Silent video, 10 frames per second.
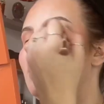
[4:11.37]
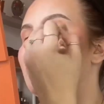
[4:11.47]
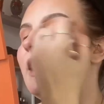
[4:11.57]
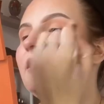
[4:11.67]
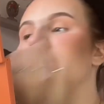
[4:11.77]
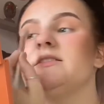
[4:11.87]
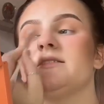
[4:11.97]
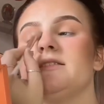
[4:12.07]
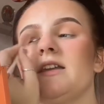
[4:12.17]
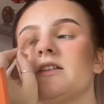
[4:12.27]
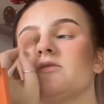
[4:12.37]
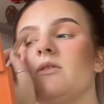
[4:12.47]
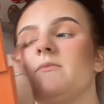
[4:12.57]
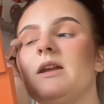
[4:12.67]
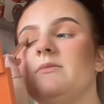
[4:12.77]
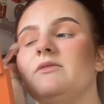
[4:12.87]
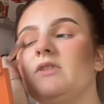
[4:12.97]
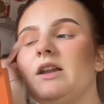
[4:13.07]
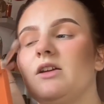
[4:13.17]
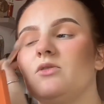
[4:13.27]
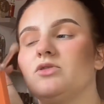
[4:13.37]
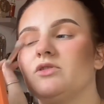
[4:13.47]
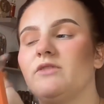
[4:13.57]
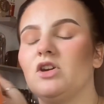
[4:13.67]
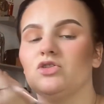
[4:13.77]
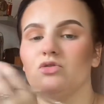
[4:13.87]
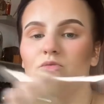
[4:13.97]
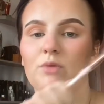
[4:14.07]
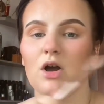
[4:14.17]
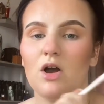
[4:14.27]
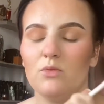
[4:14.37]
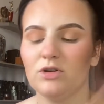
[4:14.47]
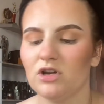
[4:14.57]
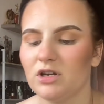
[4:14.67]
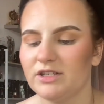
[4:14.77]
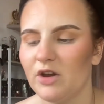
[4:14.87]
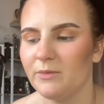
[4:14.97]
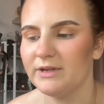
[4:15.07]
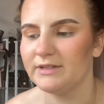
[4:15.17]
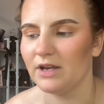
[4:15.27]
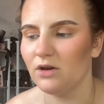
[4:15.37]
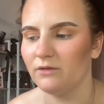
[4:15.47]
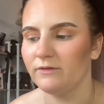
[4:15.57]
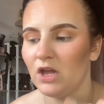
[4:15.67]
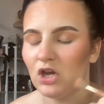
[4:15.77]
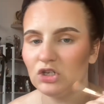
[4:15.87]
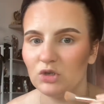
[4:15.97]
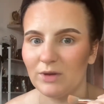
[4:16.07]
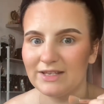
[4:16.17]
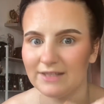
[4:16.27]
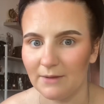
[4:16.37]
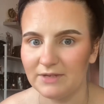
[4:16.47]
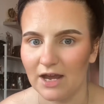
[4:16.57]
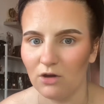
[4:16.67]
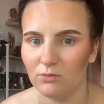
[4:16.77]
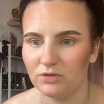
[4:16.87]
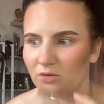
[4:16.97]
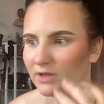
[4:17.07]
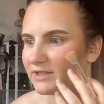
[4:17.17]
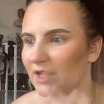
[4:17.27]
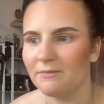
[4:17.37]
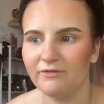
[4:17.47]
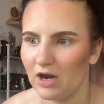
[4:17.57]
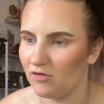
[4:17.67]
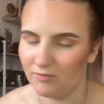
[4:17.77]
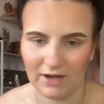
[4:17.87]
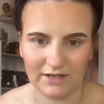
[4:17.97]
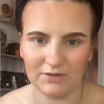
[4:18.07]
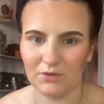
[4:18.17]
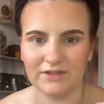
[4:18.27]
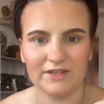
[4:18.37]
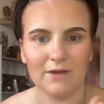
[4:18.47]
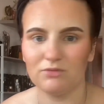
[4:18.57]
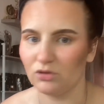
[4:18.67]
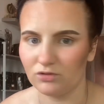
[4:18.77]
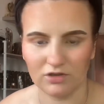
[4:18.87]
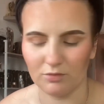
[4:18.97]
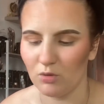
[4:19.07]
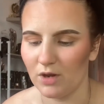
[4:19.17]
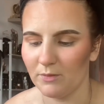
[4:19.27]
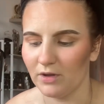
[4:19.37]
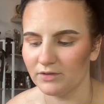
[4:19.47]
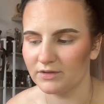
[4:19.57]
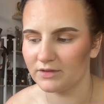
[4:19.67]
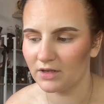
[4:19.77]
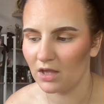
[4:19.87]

Okay, this next one may be really controversial, but I wish I could tell myself to accept help, to accept therapy, to accept doctor's appointments,